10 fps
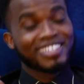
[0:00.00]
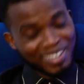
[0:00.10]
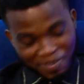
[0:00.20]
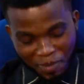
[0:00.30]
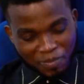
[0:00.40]
It's the
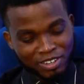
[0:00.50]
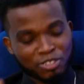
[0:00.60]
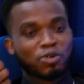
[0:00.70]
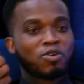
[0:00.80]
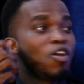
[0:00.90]
labor pain.
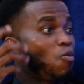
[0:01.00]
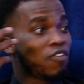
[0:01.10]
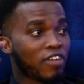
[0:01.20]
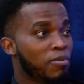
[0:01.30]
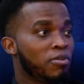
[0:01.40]
So we
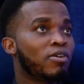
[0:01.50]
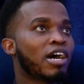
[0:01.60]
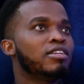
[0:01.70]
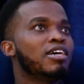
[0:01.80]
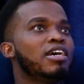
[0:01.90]
have epidural,
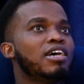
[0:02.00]
and